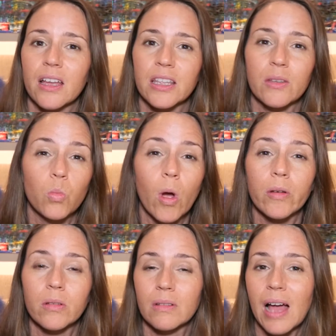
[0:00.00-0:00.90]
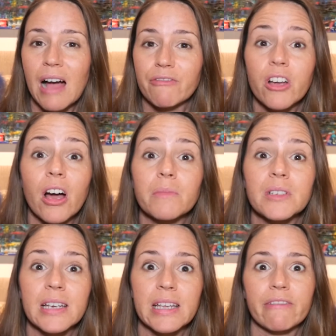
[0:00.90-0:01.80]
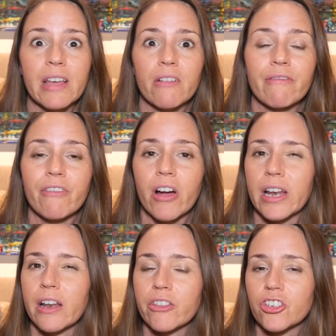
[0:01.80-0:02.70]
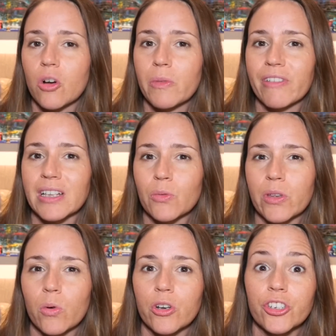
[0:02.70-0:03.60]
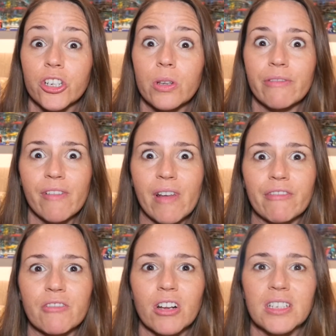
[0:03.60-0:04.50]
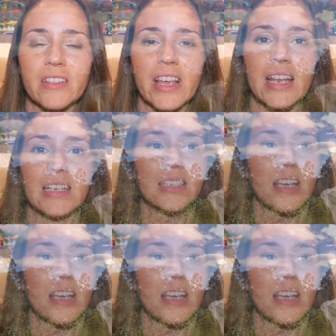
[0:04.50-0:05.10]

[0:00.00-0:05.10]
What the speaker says: you won't have time to leave there and find another job if that's what you want to do, if you've left it right to the end.